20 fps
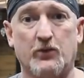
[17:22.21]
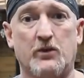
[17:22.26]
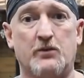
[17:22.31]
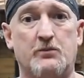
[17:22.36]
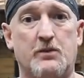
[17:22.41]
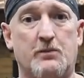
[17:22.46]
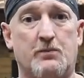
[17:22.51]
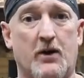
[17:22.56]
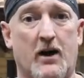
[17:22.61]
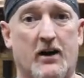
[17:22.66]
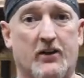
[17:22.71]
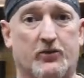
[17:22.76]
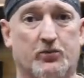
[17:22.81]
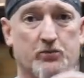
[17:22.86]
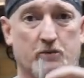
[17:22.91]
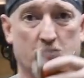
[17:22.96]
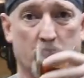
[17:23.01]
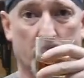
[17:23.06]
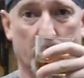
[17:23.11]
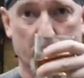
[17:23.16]
wouldn't be
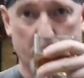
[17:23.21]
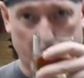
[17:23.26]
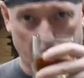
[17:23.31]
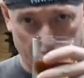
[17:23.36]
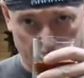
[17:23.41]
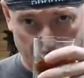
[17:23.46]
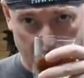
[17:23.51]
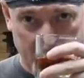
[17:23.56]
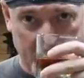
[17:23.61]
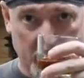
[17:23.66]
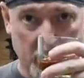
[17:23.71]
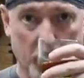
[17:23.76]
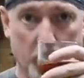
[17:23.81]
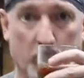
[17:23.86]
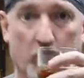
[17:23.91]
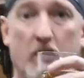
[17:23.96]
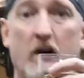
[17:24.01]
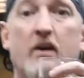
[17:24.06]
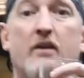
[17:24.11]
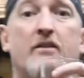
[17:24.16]
possible. So thank
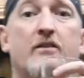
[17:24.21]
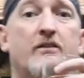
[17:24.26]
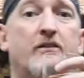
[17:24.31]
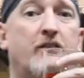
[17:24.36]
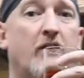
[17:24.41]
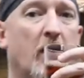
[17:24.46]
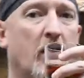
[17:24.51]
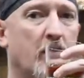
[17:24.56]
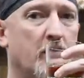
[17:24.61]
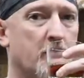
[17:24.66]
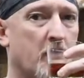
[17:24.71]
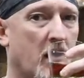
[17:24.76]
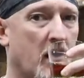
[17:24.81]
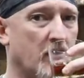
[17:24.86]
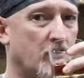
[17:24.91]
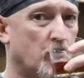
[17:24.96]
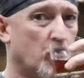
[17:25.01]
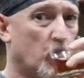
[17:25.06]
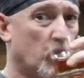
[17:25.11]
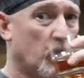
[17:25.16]
you very much.